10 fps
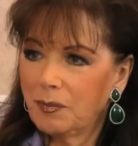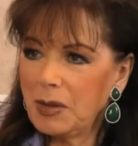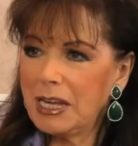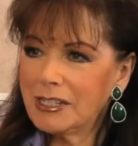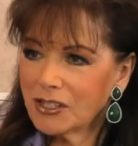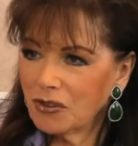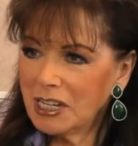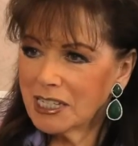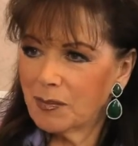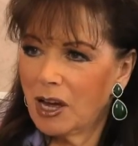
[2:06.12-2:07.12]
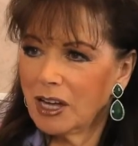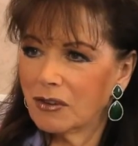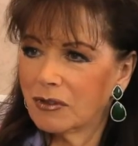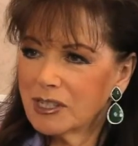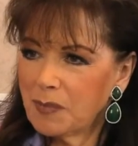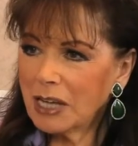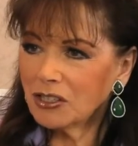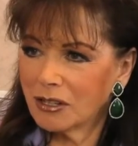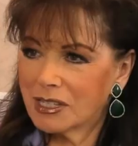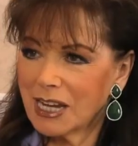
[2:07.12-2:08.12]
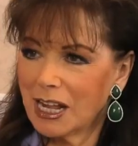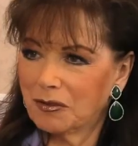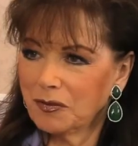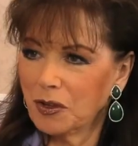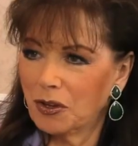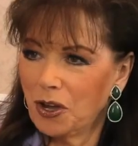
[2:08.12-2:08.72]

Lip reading: Be street smart, respect yourself,